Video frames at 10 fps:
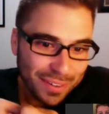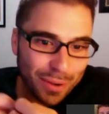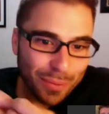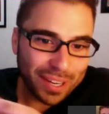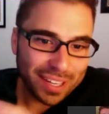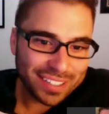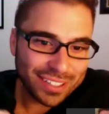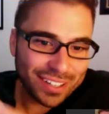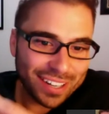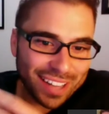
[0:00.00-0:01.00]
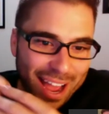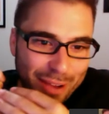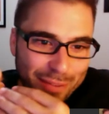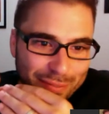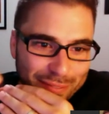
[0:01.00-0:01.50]
we continue to
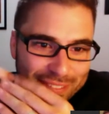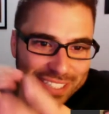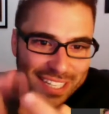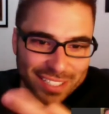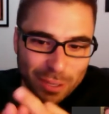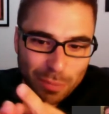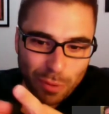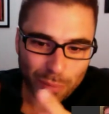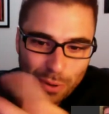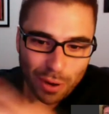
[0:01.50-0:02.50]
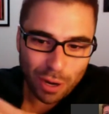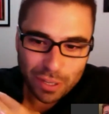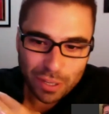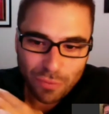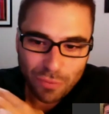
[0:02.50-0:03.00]
have Saint Somewhere and Prairie be
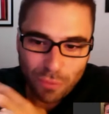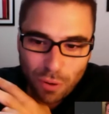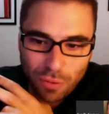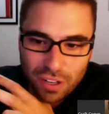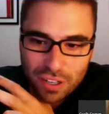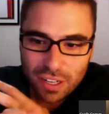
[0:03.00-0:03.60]
in the forefront.